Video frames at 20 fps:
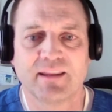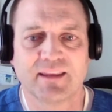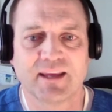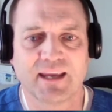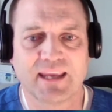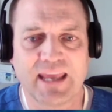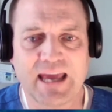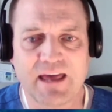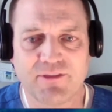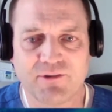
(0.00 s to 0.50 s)

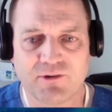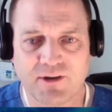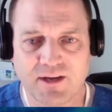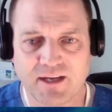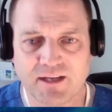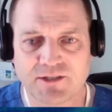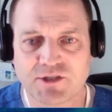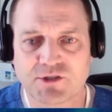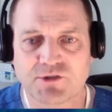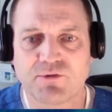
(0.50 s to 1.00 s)
that gather
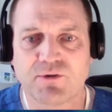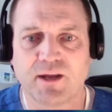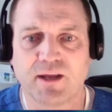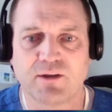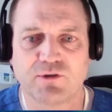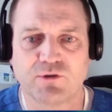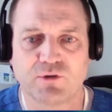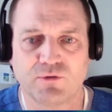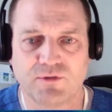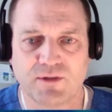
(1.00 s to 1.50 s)
history
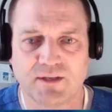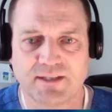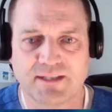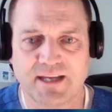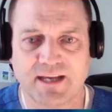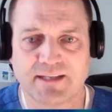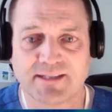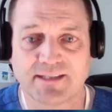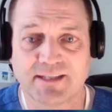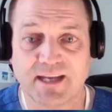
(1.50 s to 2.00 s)
and do the
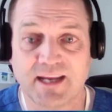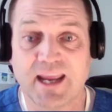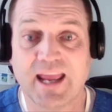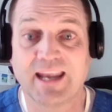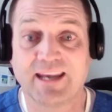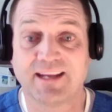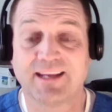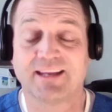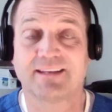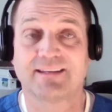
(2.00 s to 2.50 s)
testing
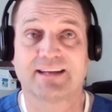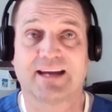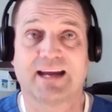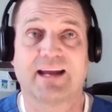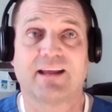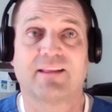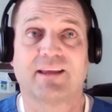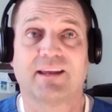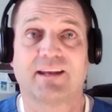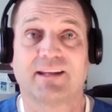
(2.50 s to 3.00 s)
and can
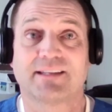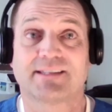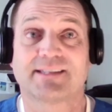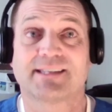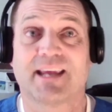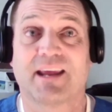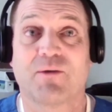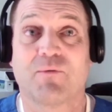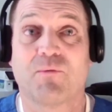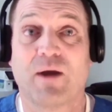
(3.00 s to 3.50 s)
dial in and
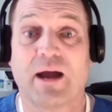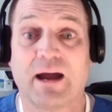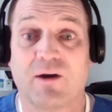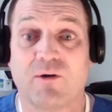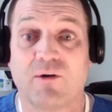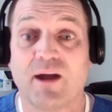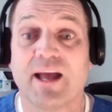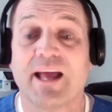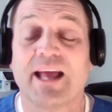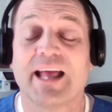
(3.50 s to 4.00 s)
say,
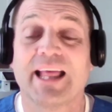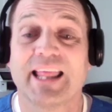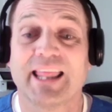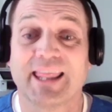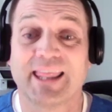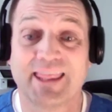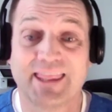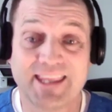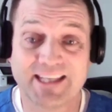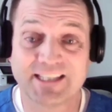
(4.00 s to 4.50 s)
wow,
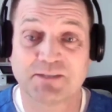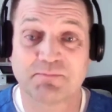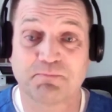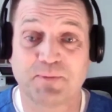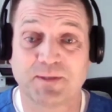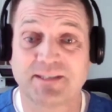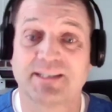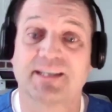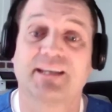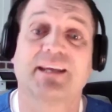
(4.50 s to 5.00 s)
this
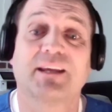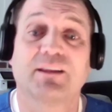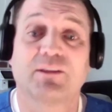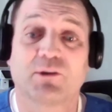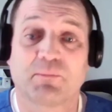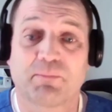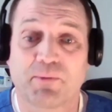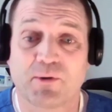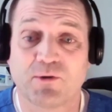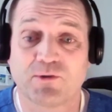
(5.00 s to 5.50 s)

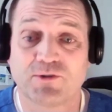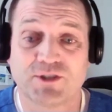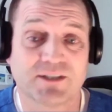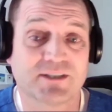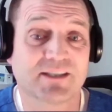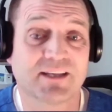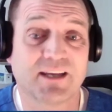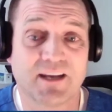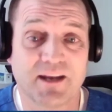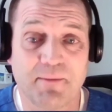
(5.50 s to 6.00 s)
particular approach
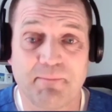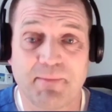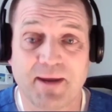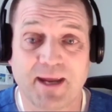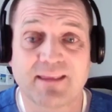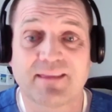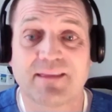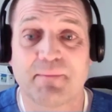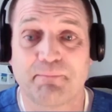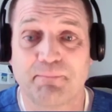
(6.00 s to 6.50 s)
is going to
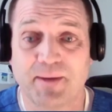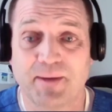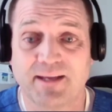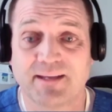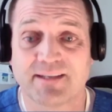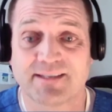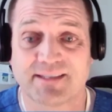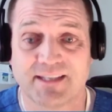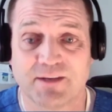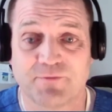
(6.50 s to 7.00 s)
make the
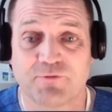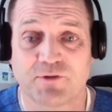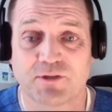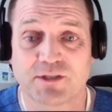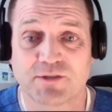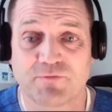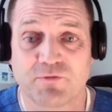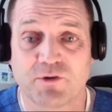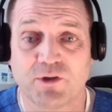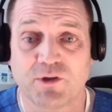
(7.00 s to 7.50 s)
biggest
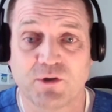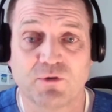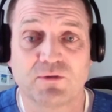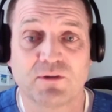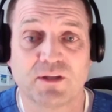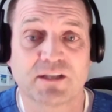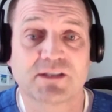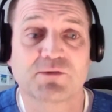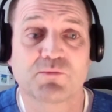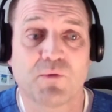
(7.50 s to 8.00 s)
difference for you.
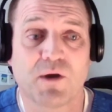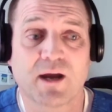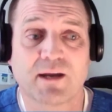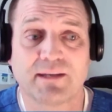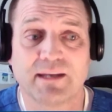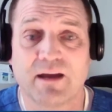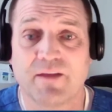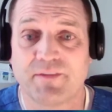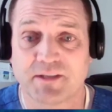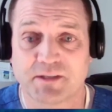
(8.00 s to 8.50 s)
Let's walk
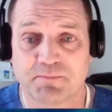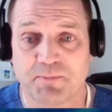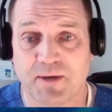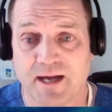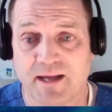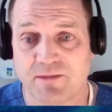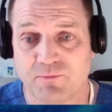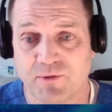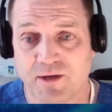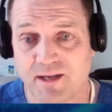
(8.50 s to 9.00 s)
down this
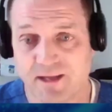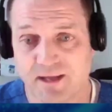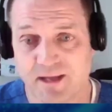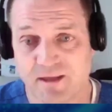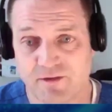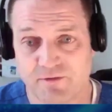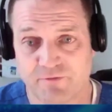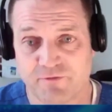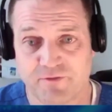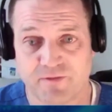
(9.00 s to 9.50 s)
pathway
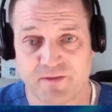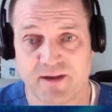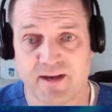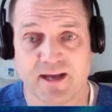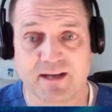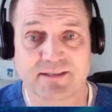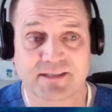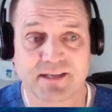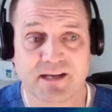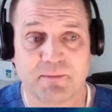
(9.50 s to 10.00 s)
together for the
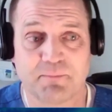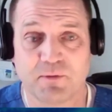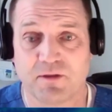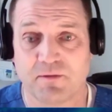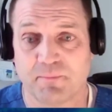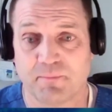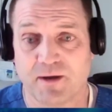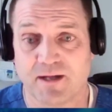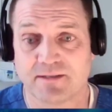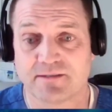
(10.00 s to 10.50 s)
next couple
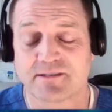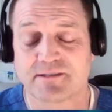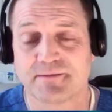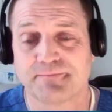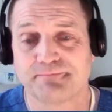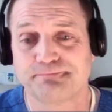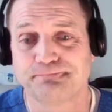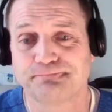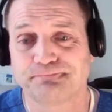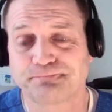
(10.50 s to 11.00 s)
of
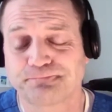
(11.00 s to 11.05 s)
months.